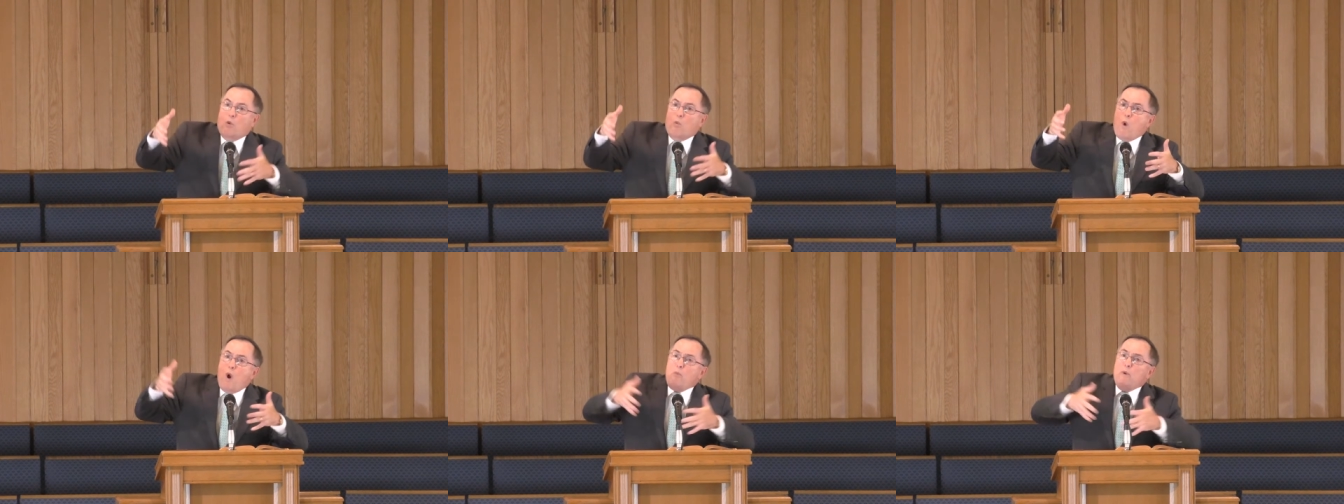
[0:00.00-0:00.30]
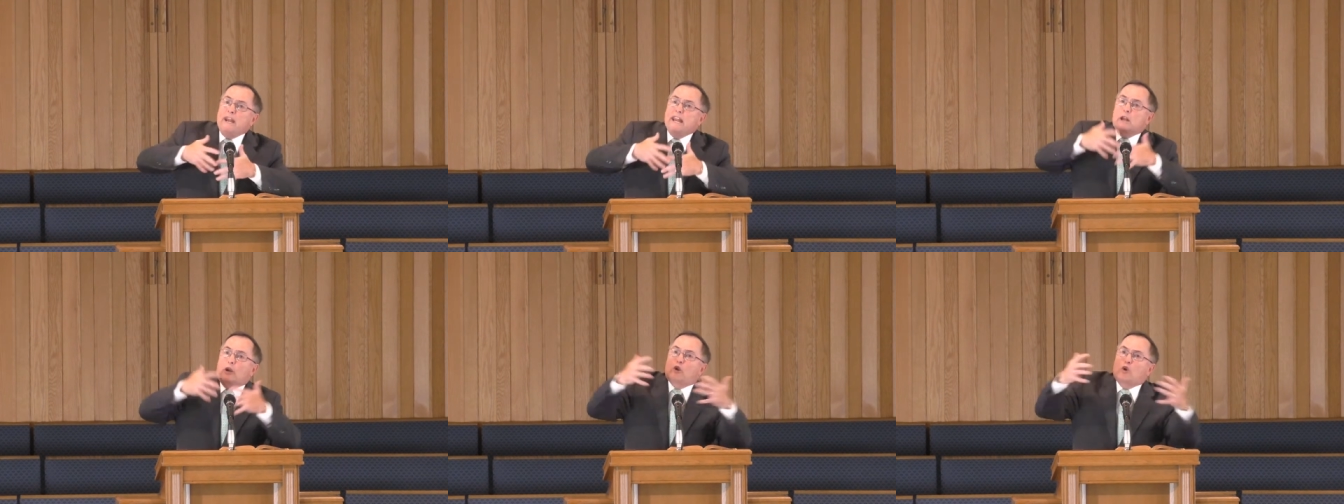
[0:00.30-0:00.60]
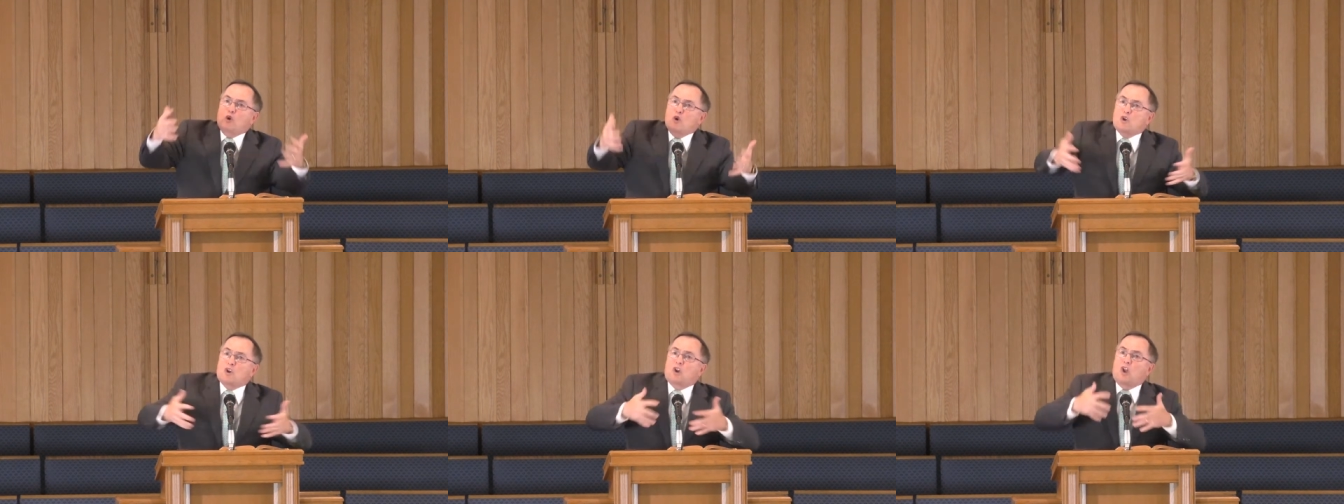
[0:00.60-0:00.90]
What would it
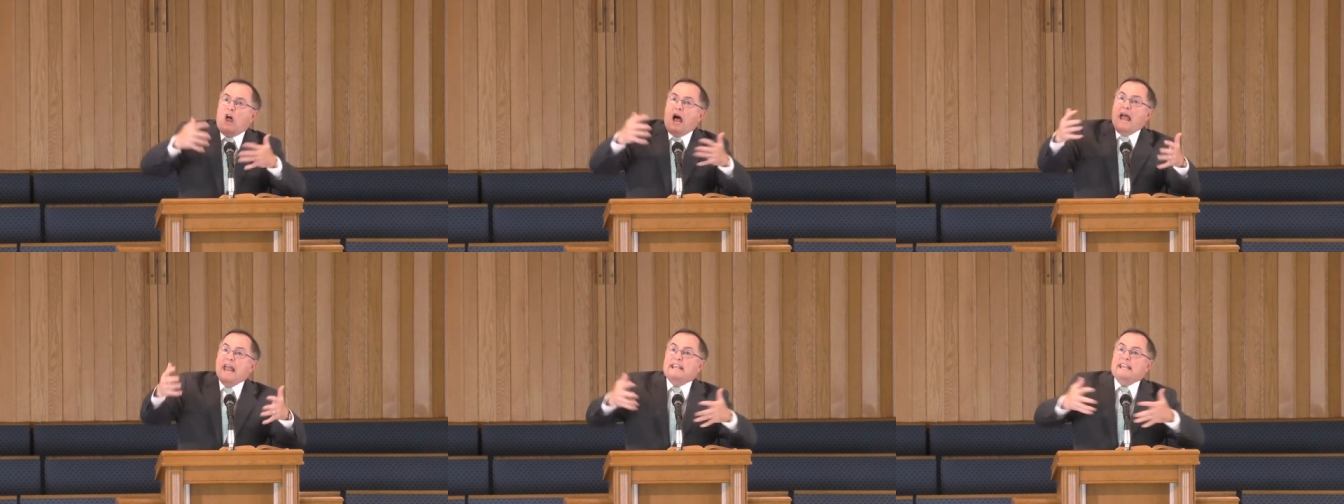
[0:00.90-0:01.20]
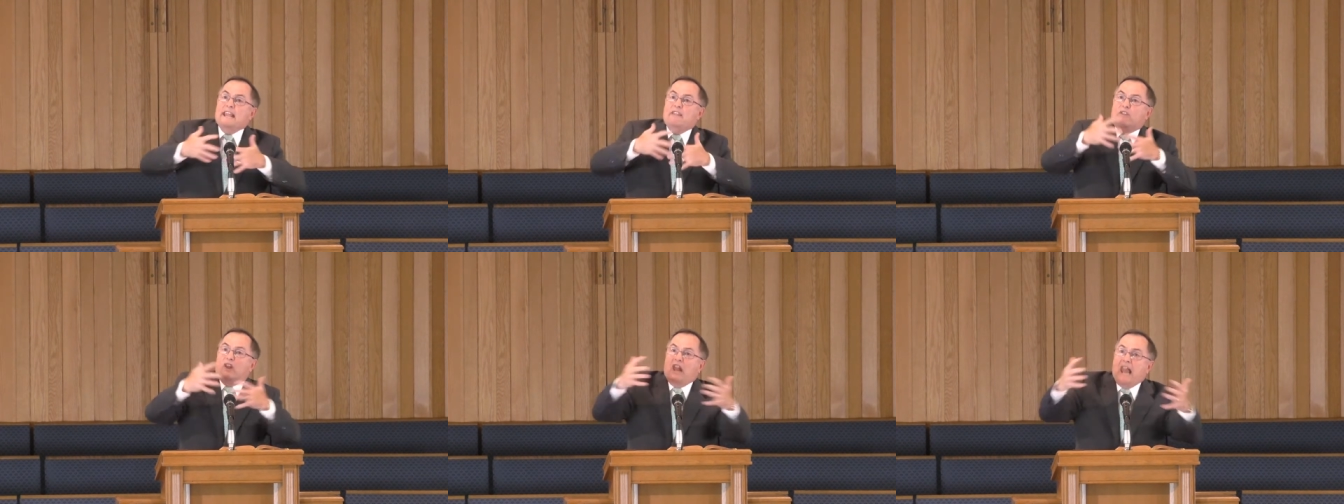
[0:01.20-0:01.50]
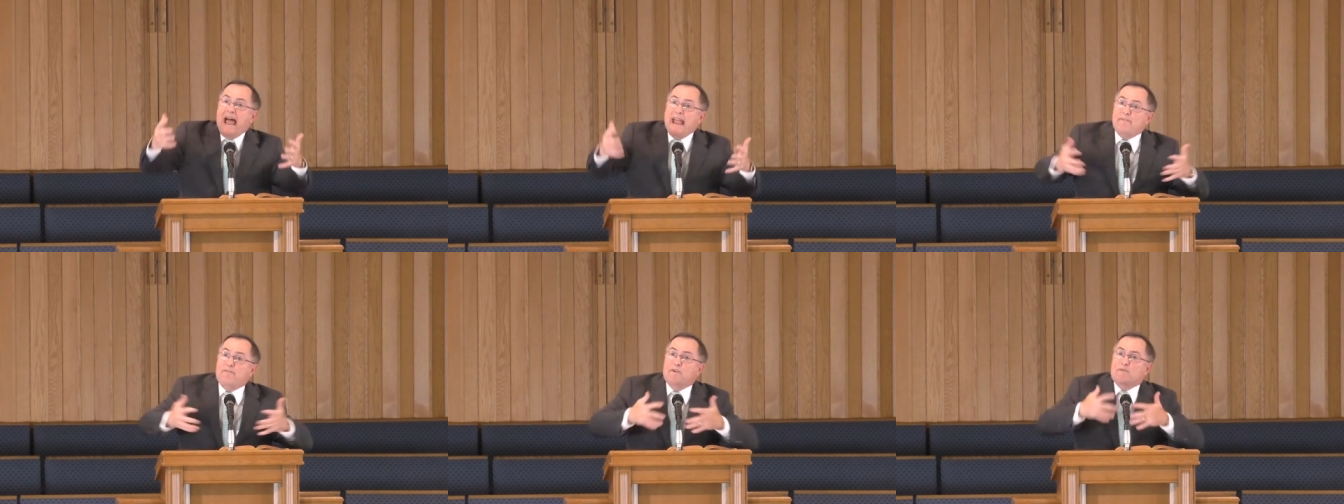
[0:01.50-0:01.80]
look like in the
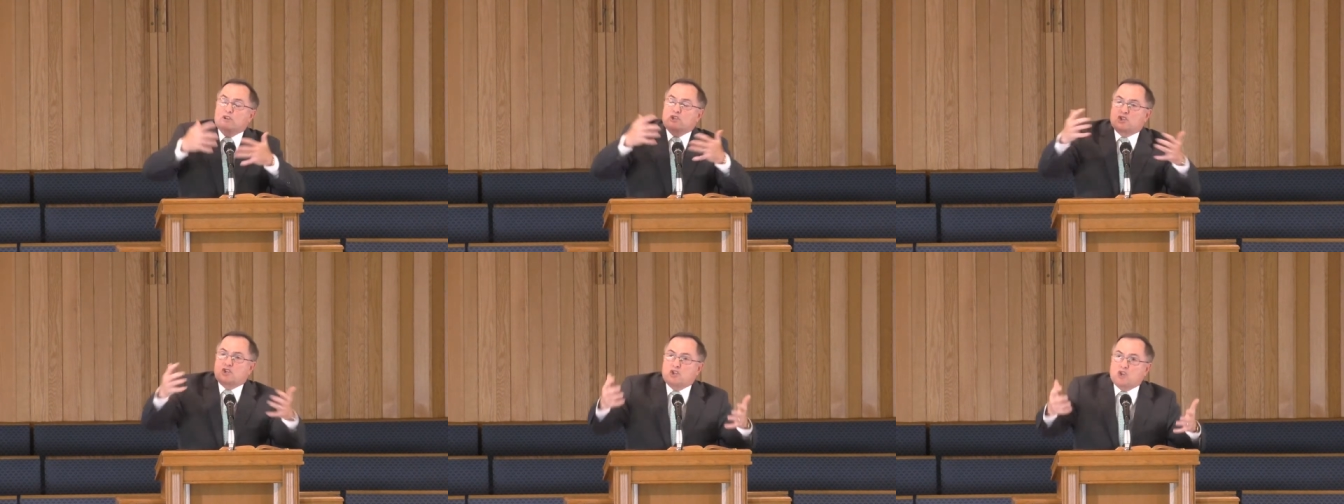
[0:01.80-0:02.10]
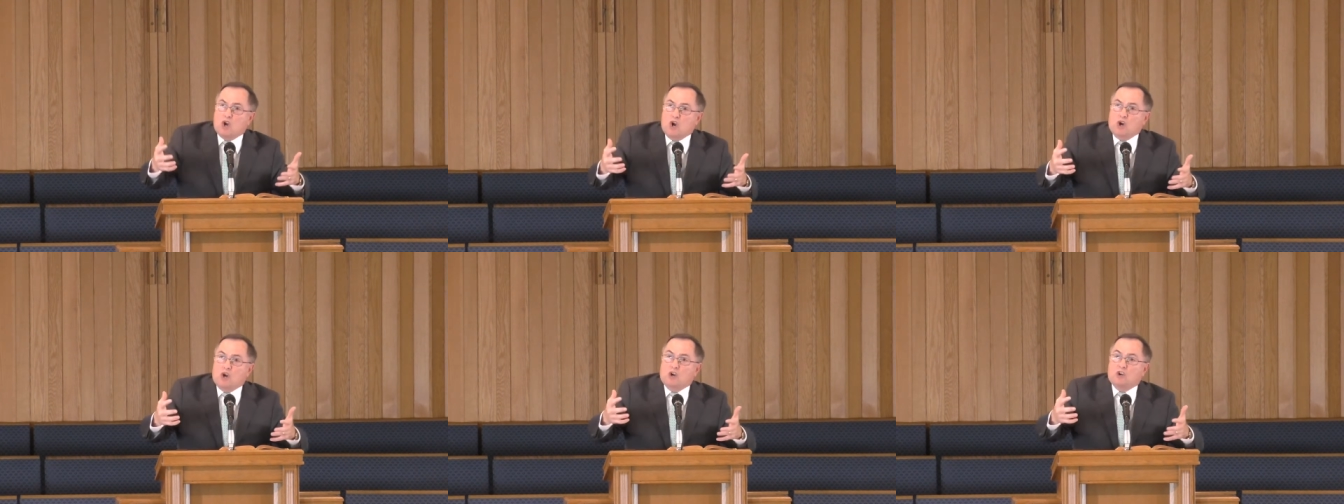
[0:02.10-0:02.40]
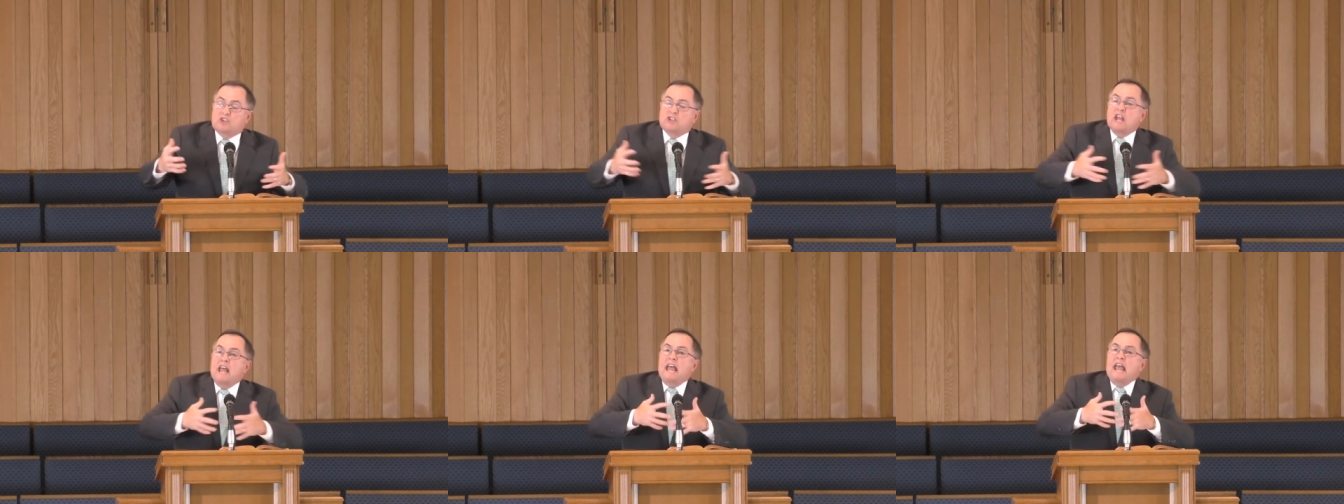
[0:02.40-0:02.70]
life of a
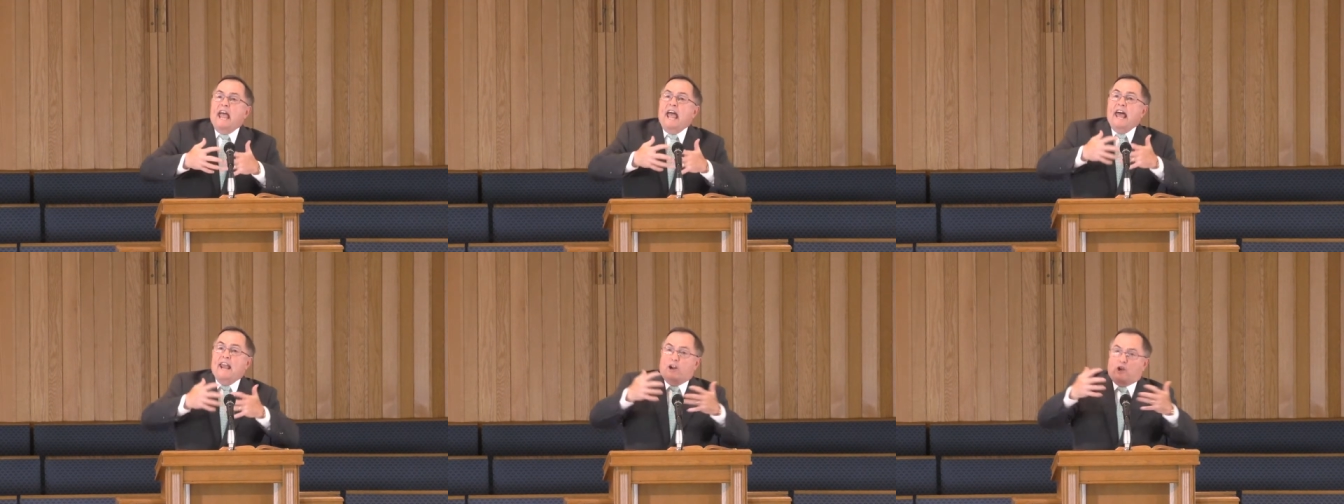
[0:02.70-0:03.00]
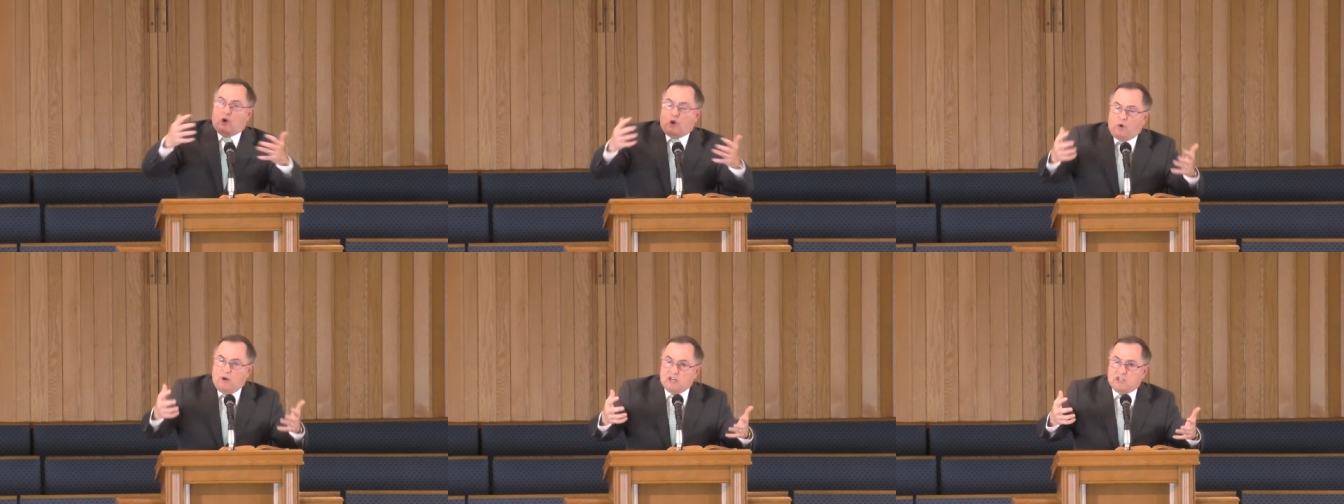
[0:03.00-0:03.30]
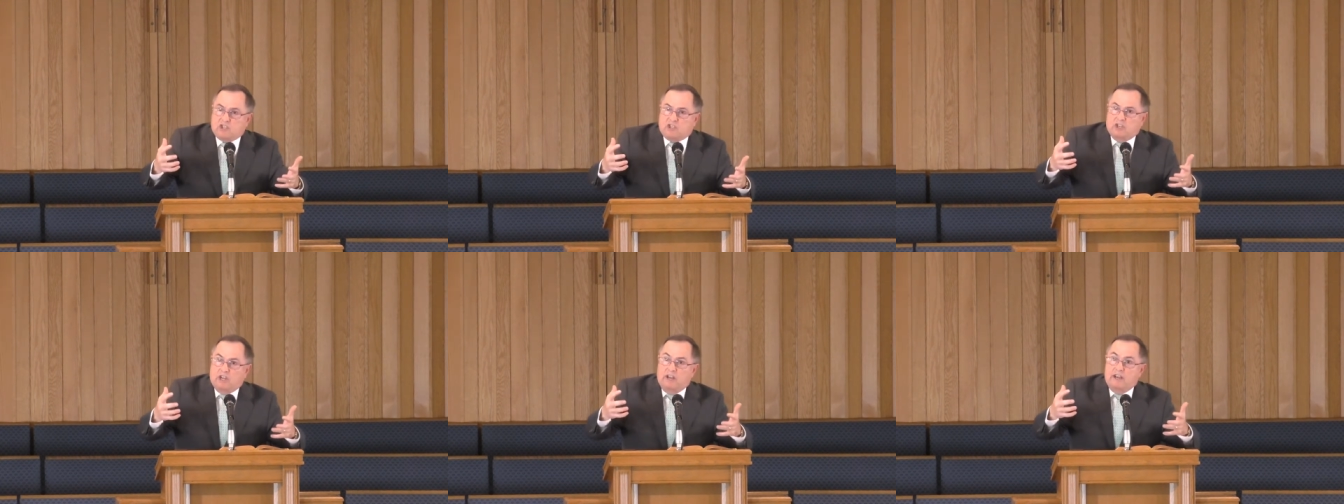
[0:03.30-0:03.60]
church and a
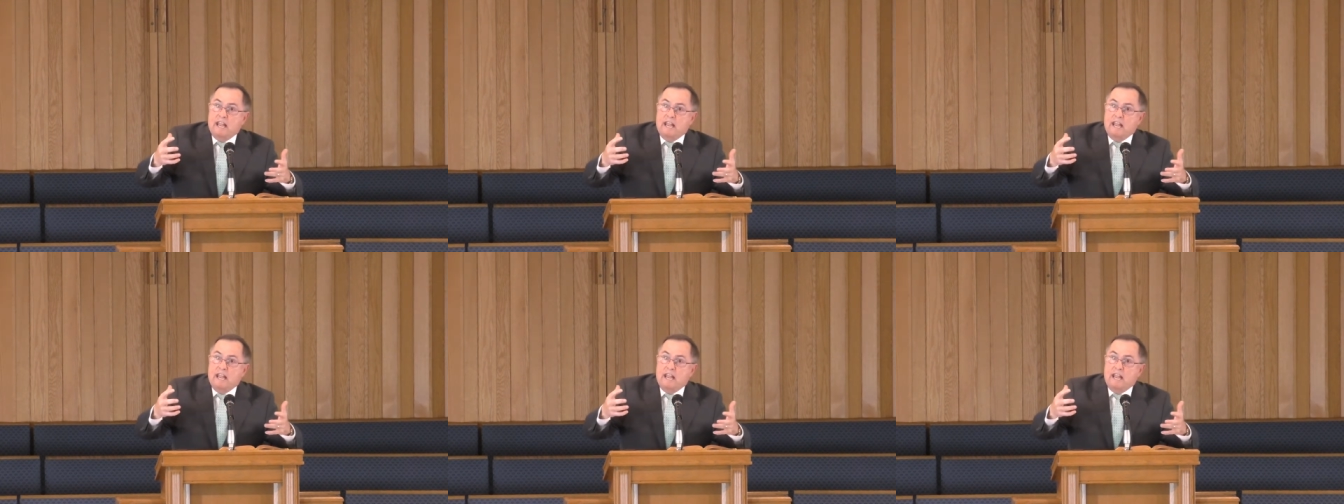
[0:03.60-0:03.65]
Christian